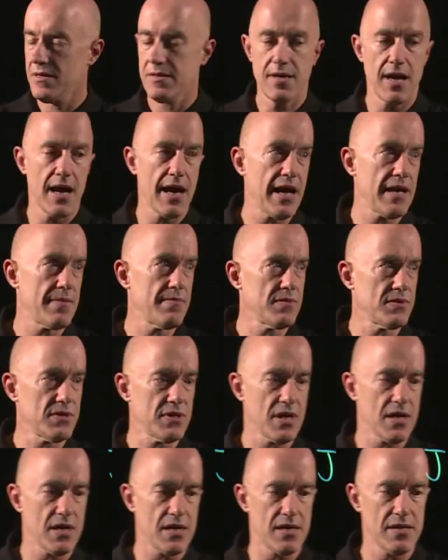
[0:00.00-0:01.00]
times
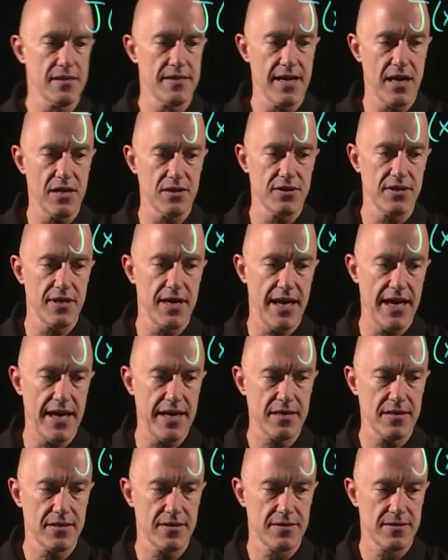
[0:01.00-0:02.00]
uh, delta
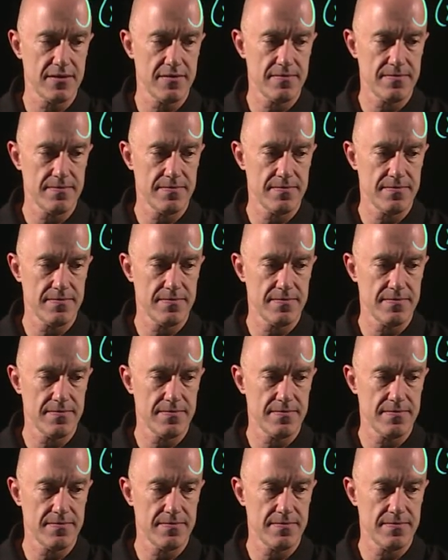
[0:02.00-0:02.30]
x